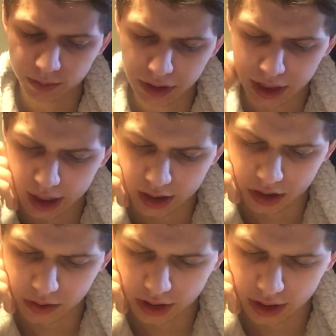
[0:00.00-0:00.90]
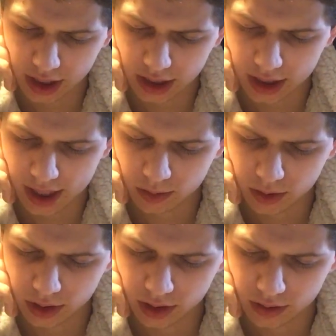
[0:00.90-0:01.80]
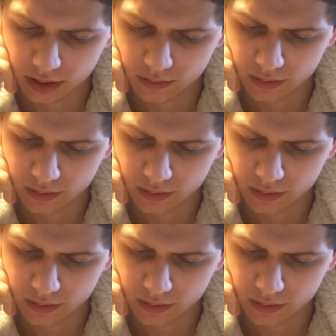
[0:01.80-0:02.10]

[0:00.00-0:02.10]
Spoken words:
began to extend downwards